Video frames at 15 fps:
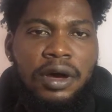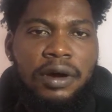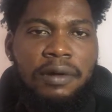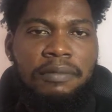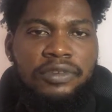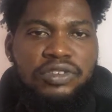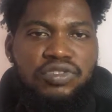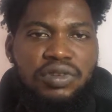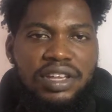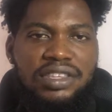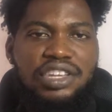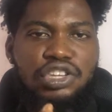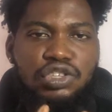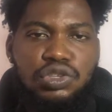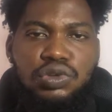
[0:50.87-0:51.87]
strength
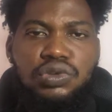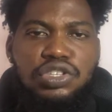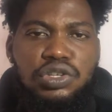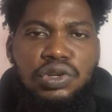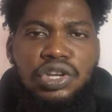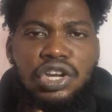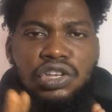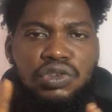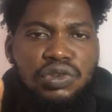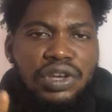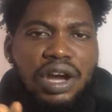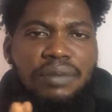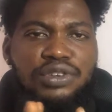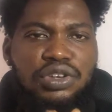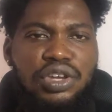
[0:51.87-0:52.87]
into. So today
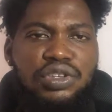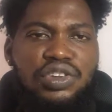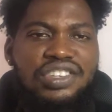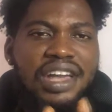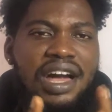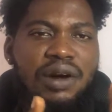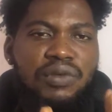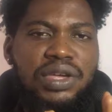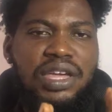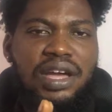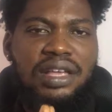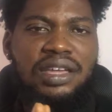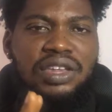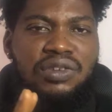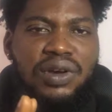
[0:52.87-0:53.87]
I'll be showing us how we
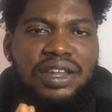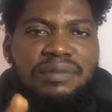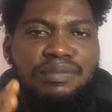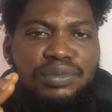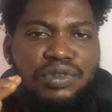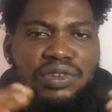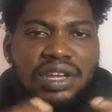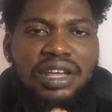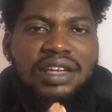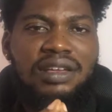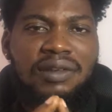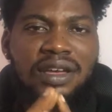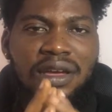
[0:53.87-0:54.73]
can actually build a